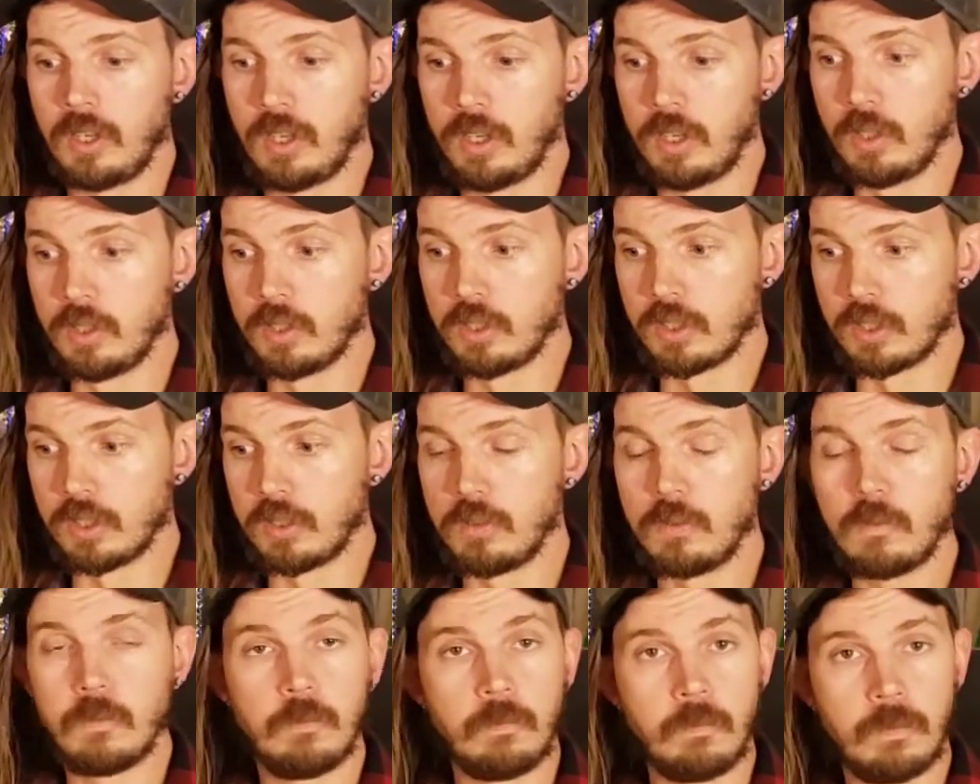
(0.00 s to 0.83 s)
who
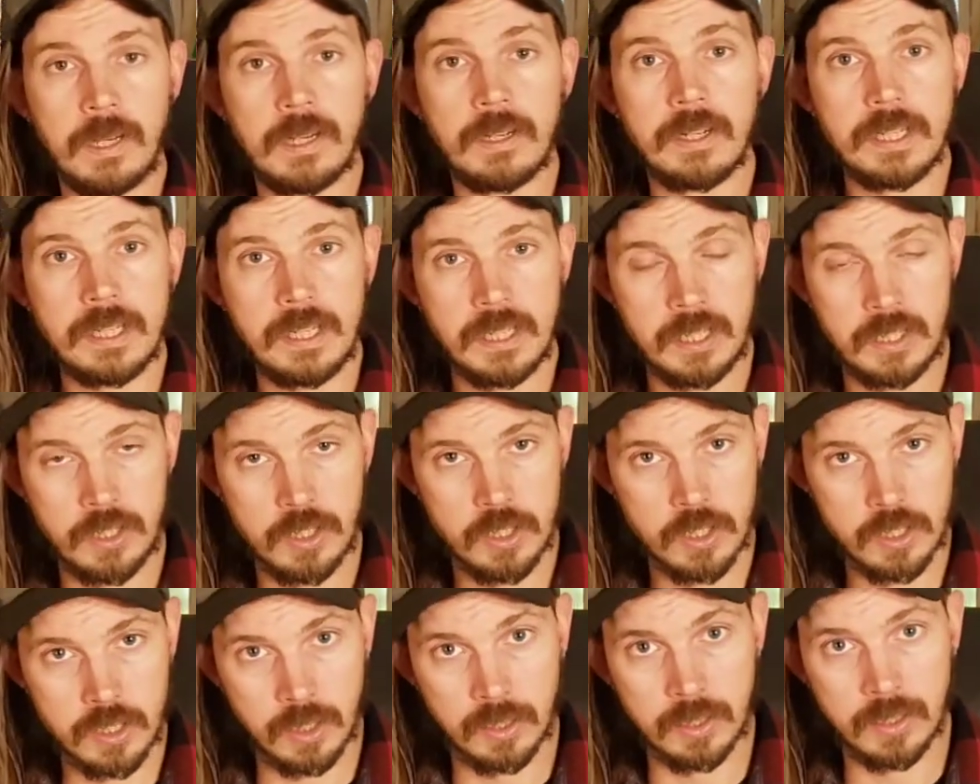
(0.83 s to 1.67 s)
grew very
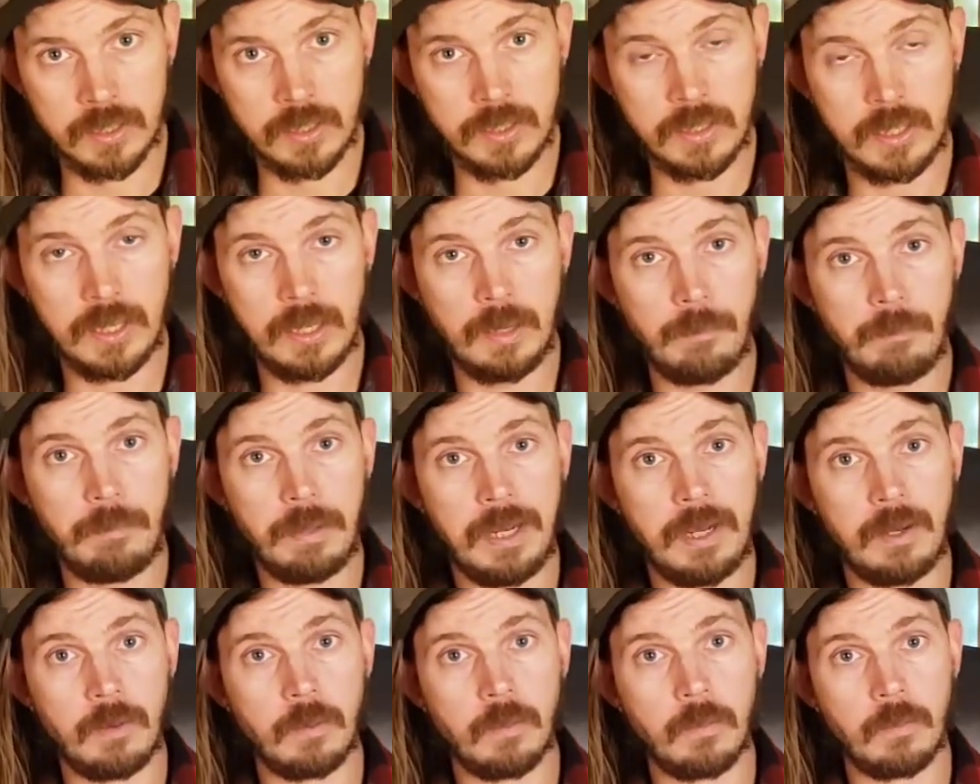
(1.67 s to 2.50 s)
concerned
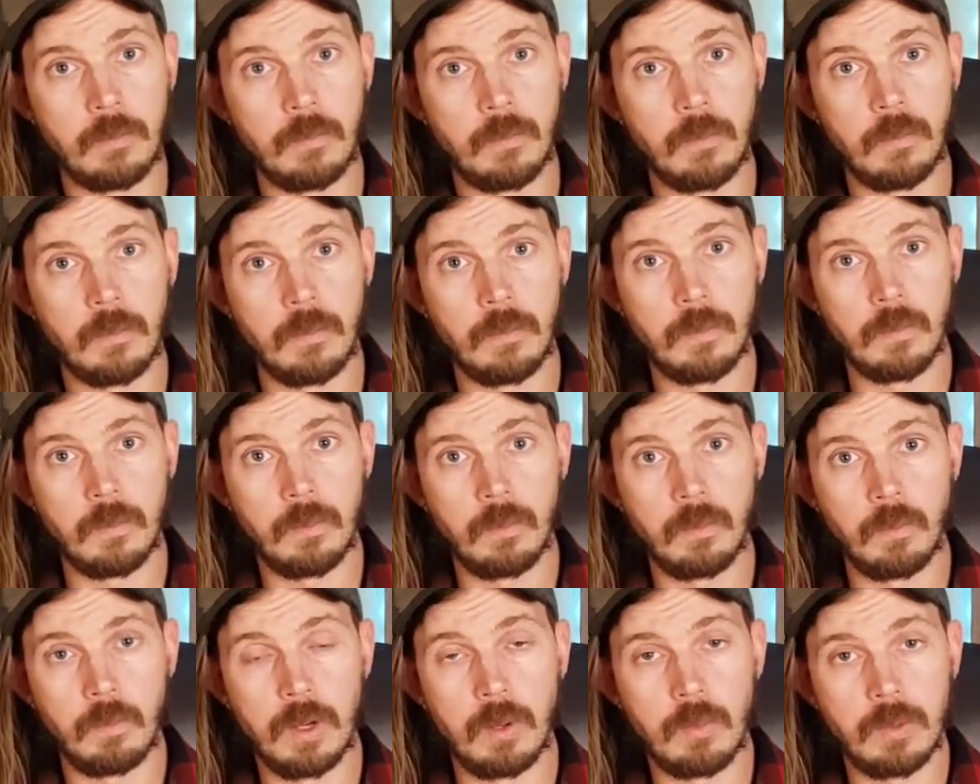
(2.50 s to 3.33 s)
about
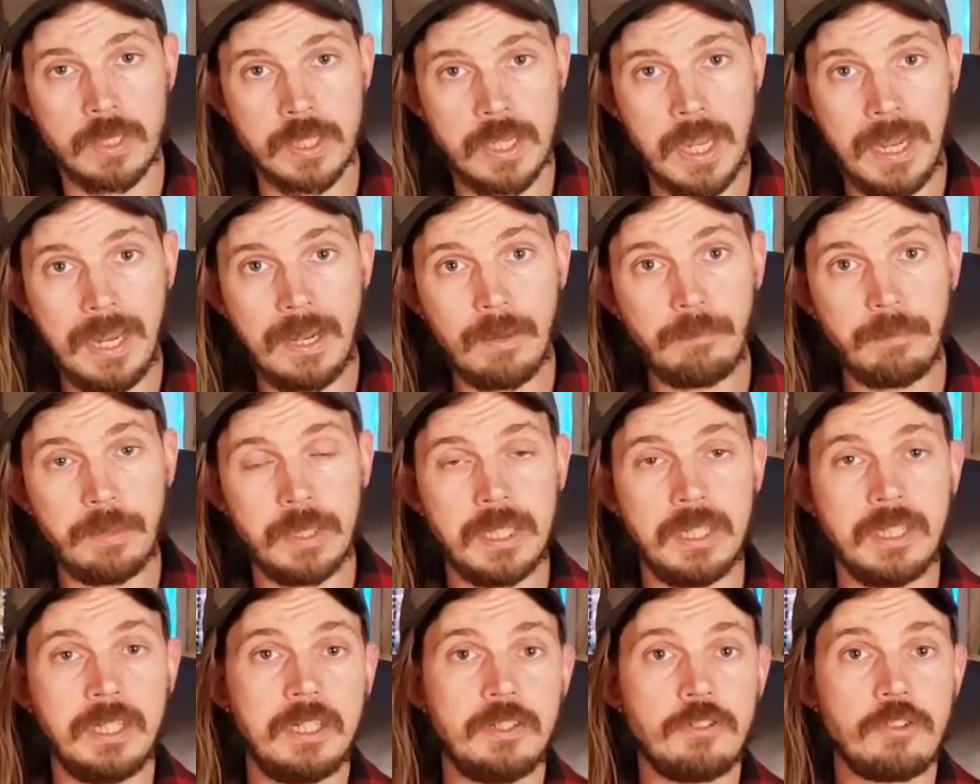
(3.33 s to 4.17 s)
what was
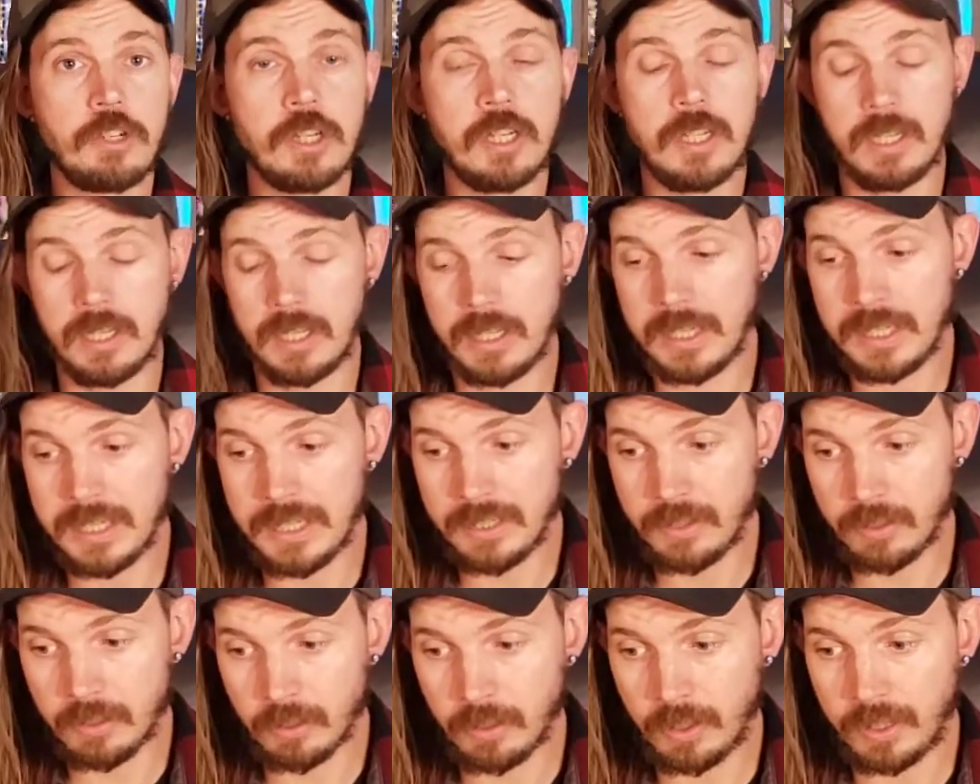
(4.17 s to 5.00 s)
happening, and he
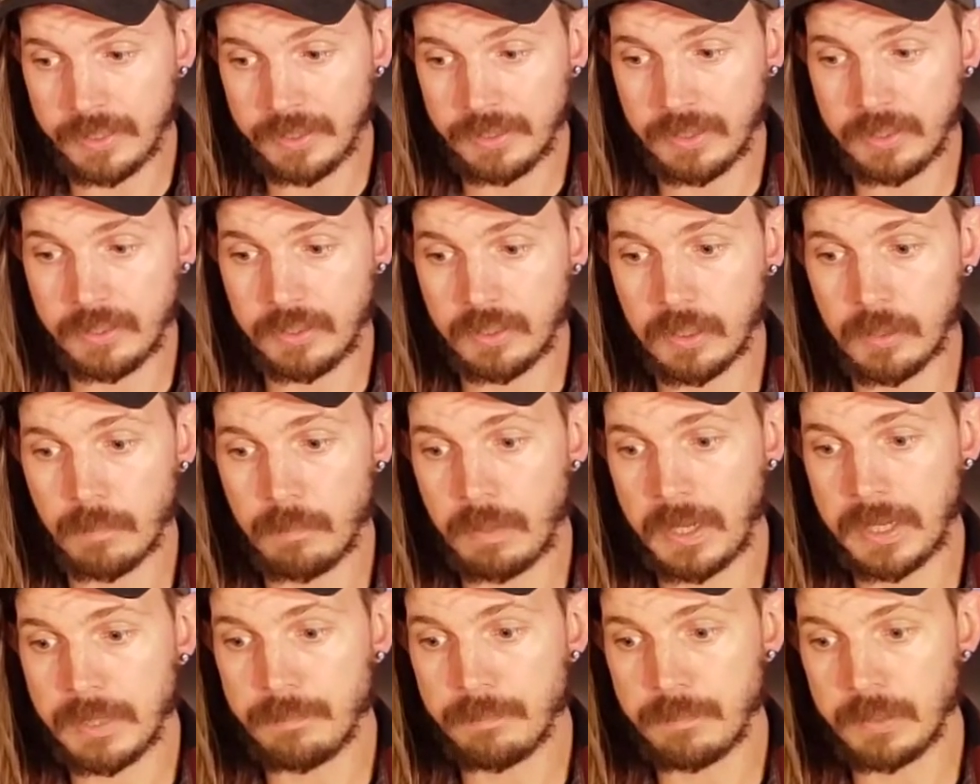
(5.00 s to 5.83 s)
thought that there
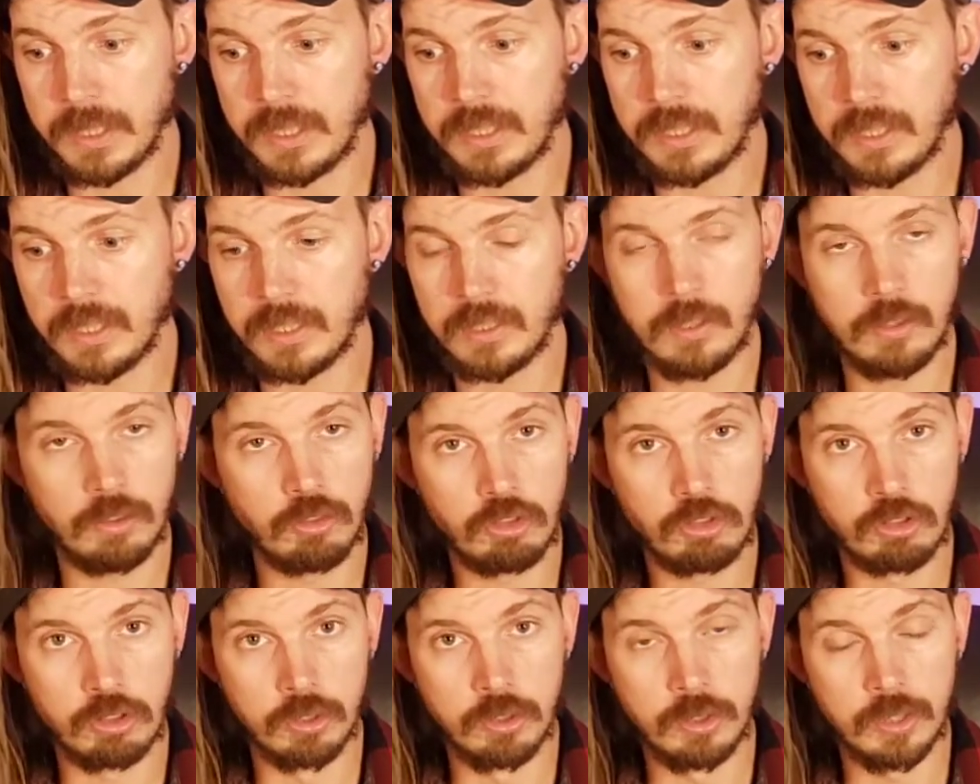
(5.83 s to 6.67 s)
might be an
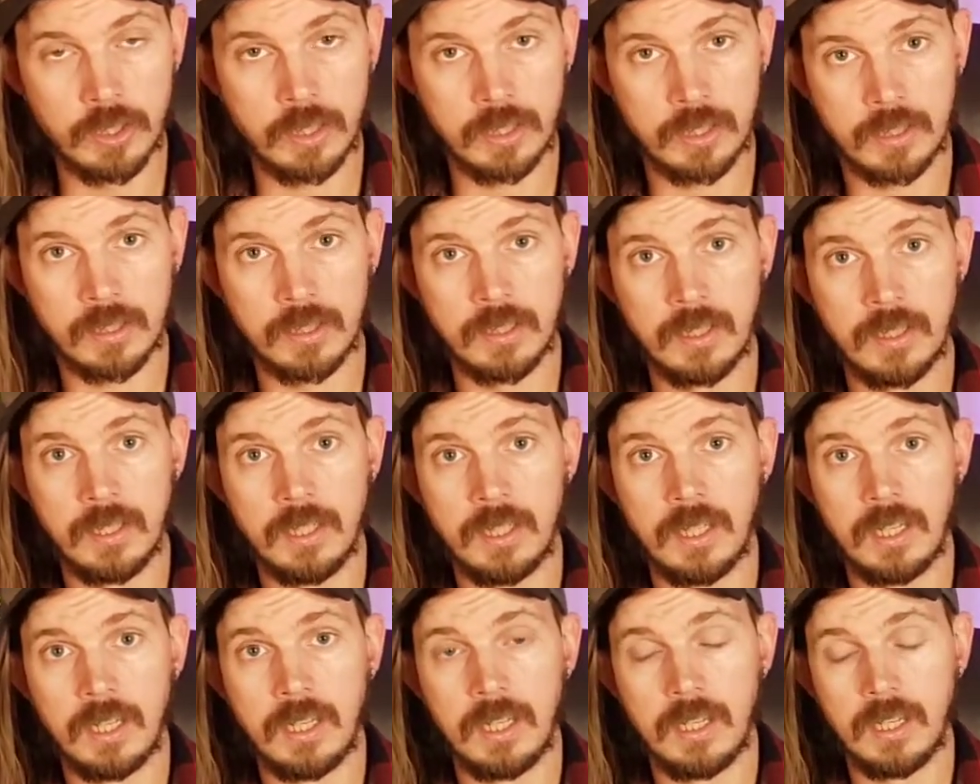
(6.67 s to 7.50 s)
intruder
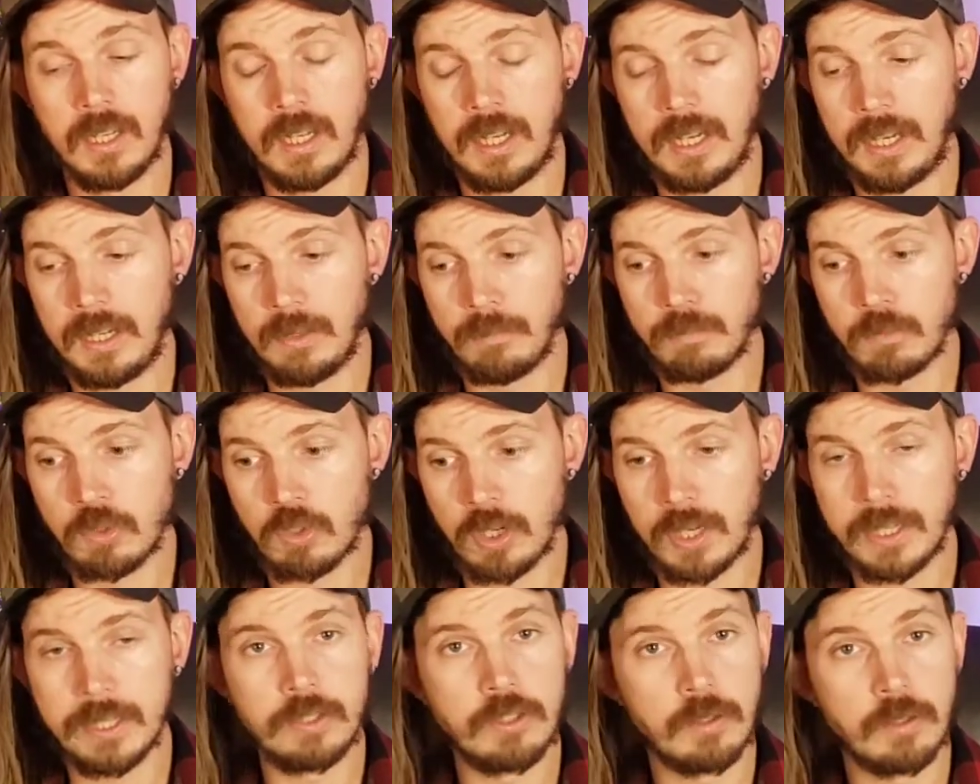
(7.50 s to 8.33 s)

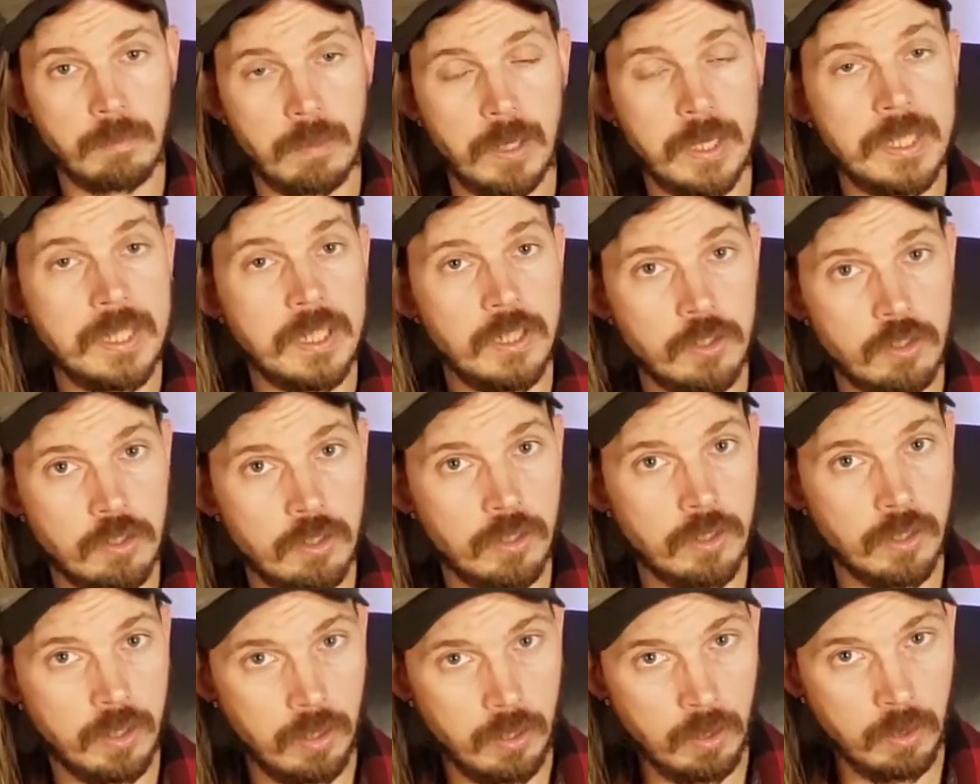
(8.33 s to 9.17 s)
trying to break into
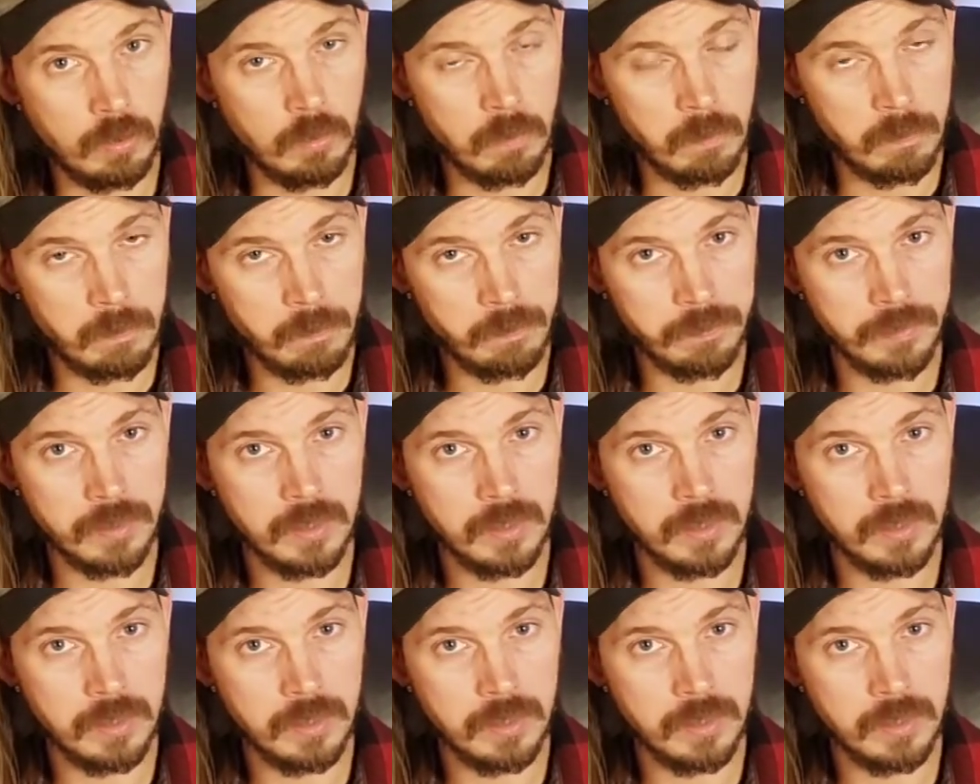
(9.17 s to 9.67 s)
the home.